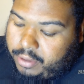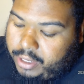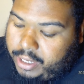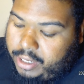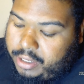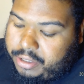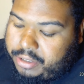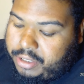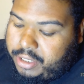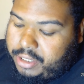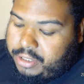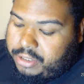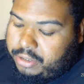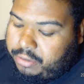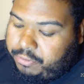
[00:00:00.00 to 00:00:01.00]

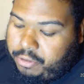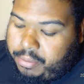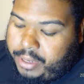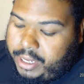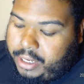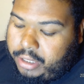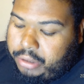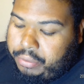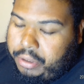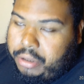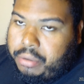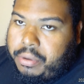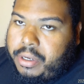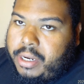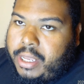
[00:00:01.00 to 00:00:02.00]
86, from 83.3
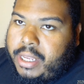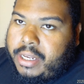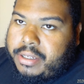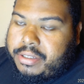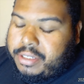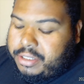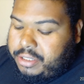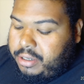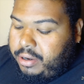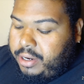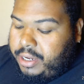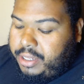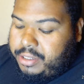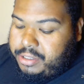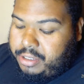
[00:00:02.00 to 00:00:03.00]
to 86
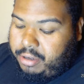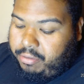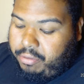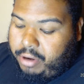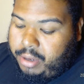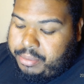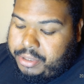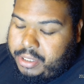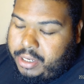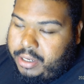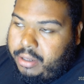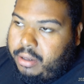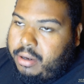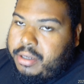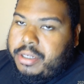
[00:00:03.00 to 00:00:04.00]
grains of Ramshot
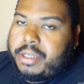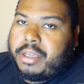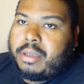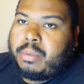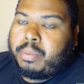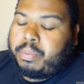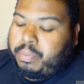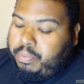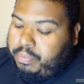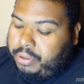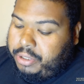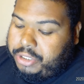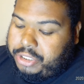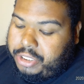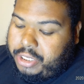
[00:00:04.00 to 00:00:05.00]
LRT,
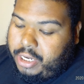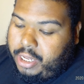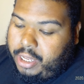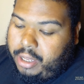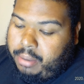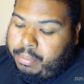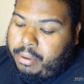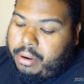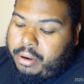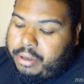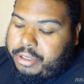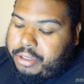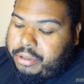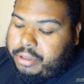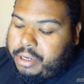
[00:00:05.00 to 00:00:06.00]
pushing a Burger
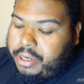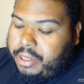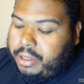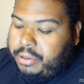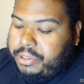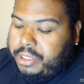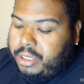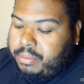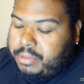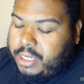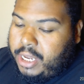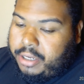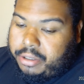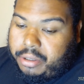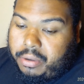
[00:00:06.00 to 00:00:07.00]
230 OTM
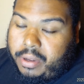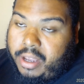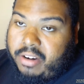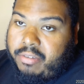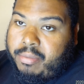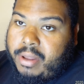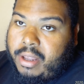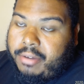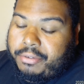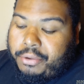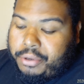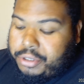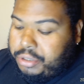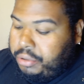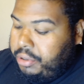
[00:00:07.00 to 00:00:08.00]
tactical out of my
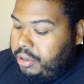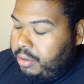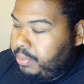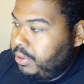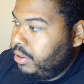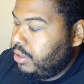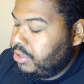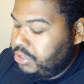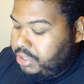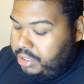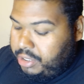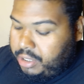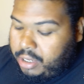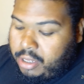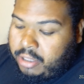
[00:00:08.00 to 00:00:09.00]
Course 300 PRC.